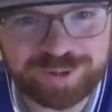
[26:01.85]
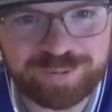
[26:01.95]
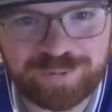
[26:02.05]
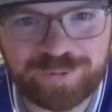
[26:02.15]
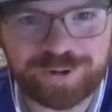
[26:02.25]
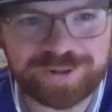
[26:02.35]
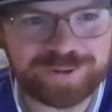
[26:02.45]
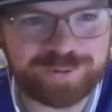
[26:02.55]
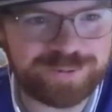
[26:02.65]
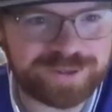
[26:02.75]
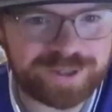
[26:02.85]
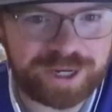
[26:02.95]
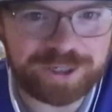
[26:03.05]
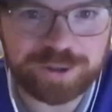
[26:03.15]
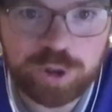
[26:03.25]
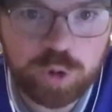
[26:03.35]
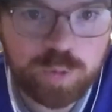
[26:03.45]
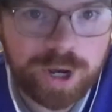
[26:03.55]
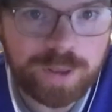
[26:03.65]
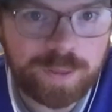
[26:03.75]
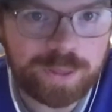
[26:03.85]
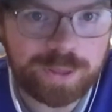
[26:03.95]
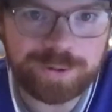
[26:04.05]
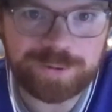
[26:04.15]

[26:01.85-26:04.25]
1st, so it was like, new month. This is